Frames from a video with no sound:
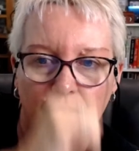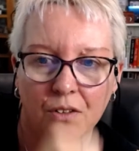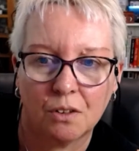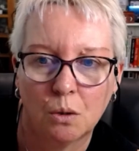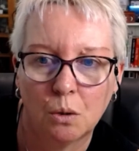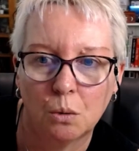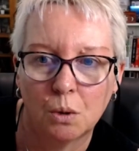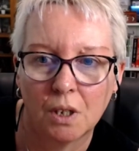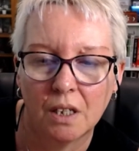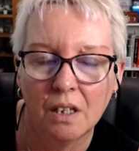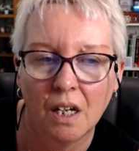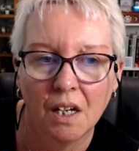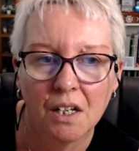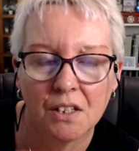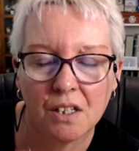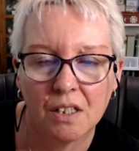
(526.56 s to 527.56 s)
in the corner.
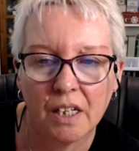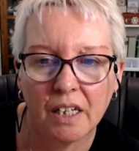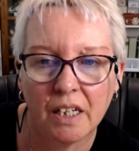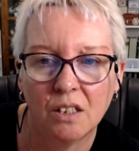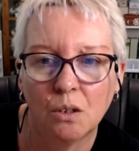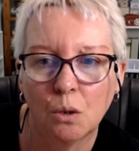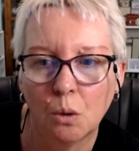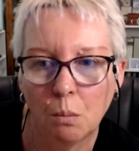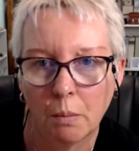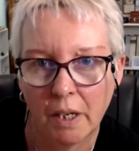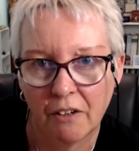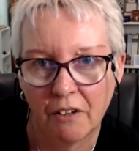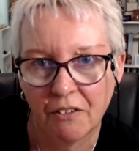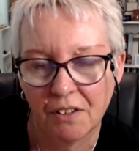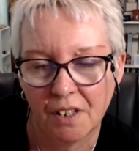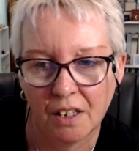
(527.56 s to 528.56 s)
So they all
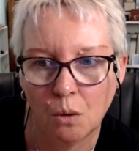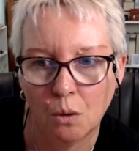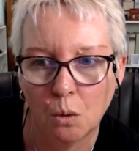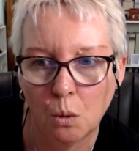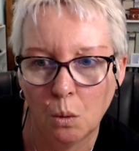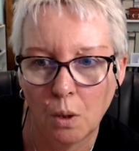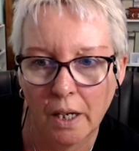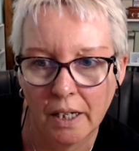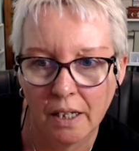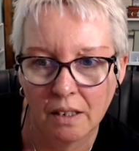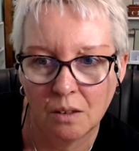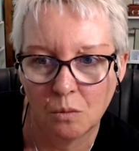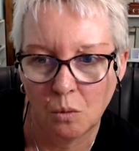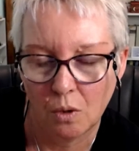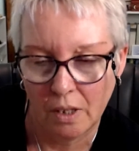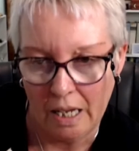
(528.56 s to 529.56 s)
marry. They all
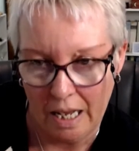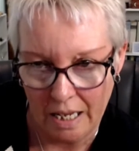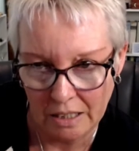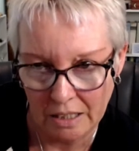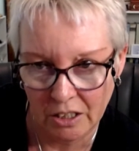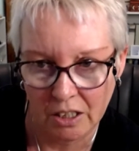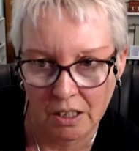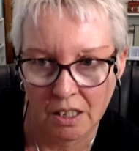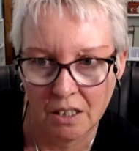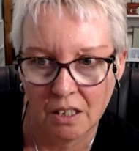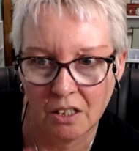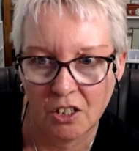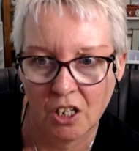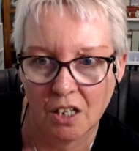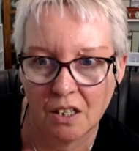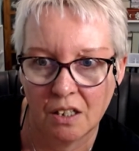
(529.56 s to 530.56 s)
are underneath
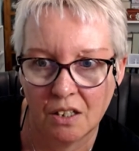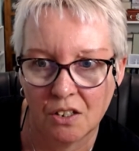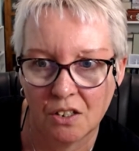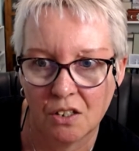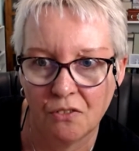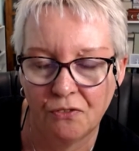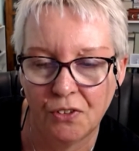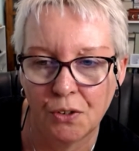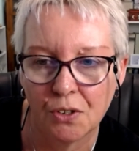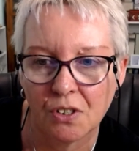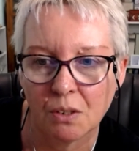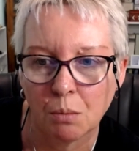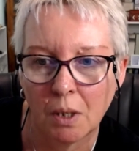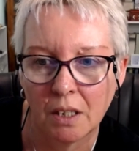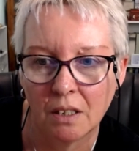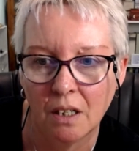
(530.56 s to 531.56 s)
each other. That's the first
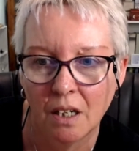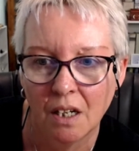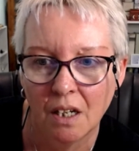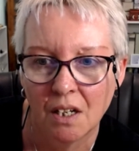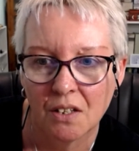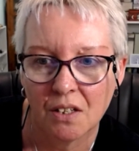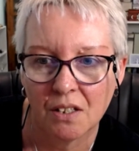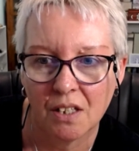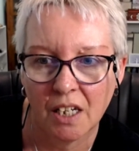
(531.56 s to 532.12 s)
one. So it's